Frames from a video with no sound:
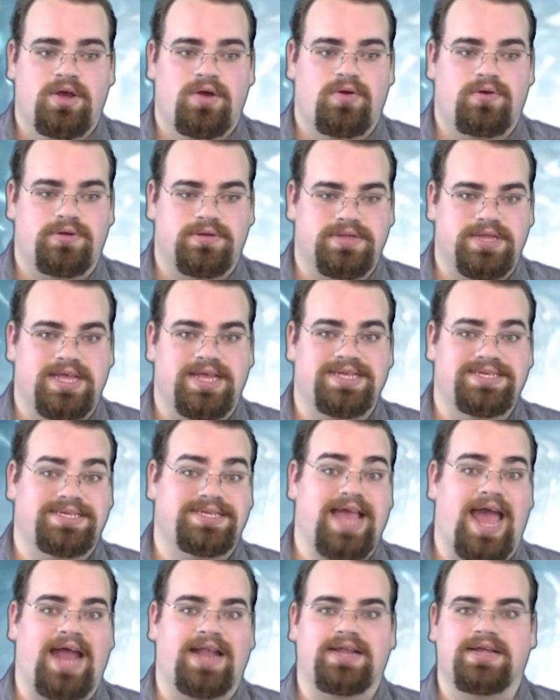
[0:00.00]
or the
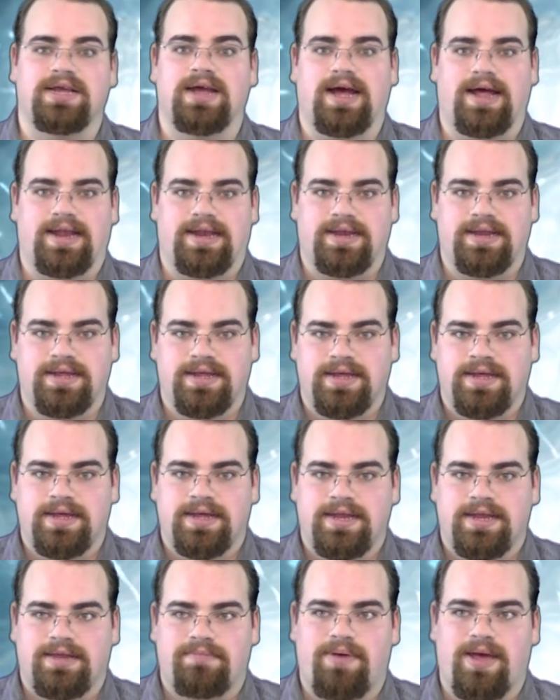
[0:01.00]
Zat gun,
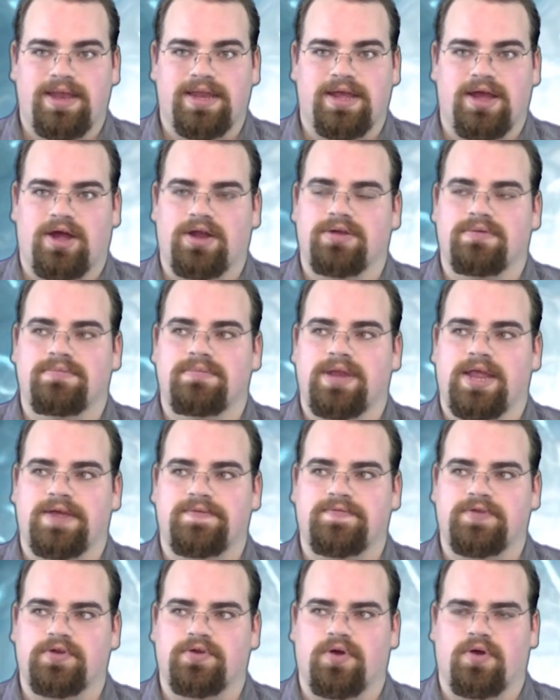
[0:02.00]
depending on
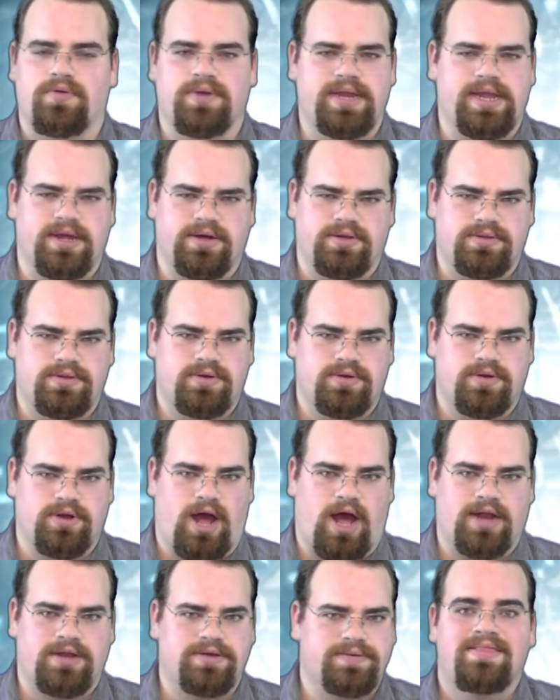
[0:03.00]
if you're O'Neill or
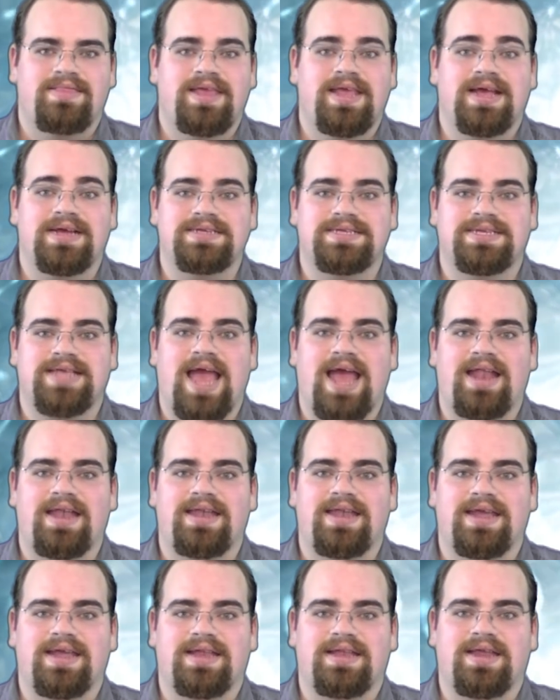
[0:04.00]
not. The
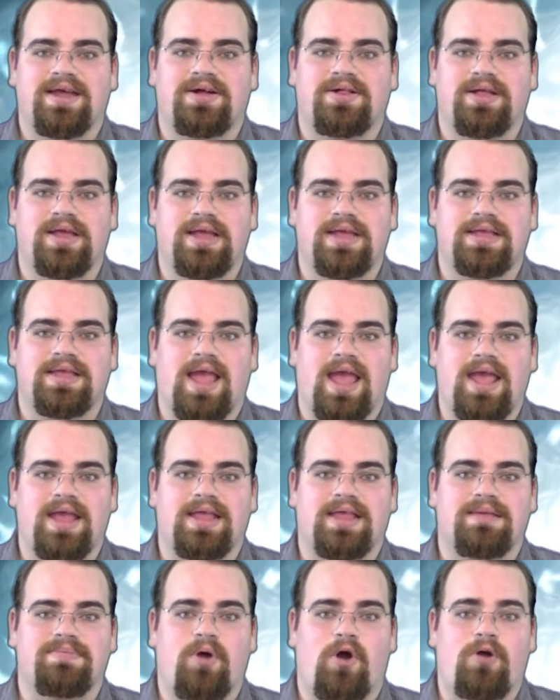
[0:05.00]
Zat'nik'atel is a
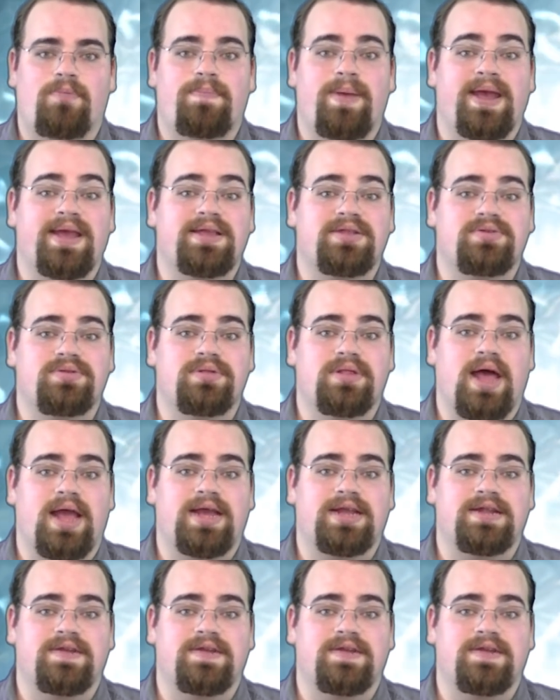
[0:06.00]
small pistol-like